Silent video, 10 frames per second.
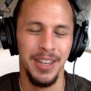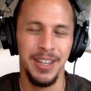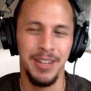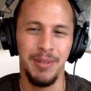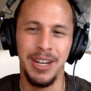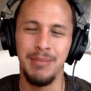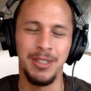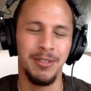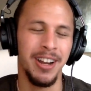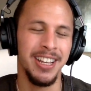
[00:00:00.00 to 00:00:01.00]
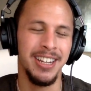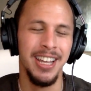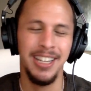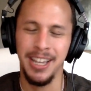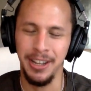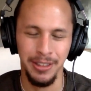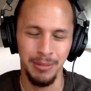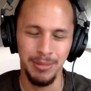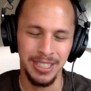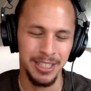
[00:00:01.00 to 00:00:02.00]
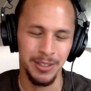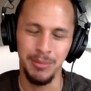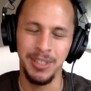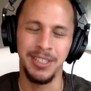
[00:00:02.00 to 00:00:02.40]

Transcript: And my name is Ryan, aka the Mestizo